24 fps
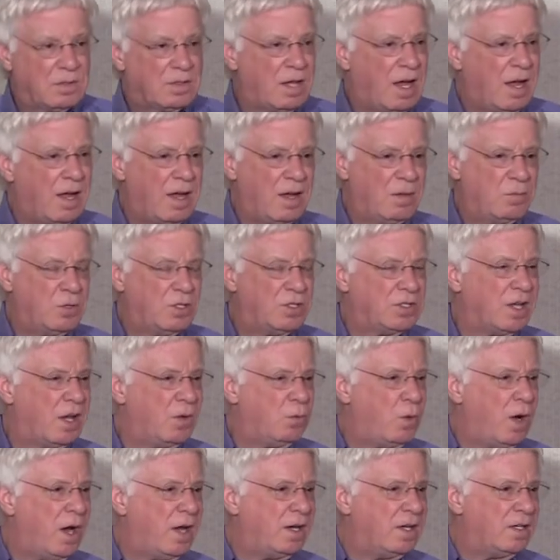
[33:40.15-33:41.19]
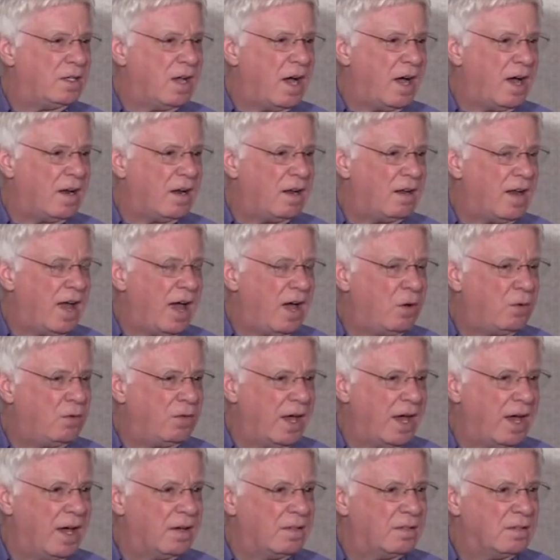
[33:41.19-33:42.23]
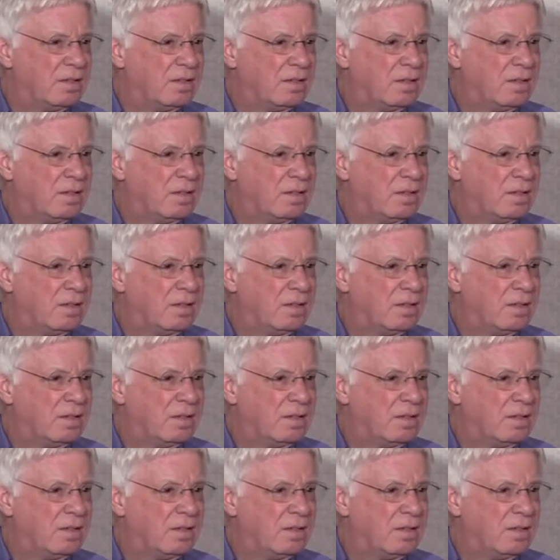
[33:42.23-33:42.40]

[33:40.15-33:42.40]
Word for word: time we say, Why did God allow that?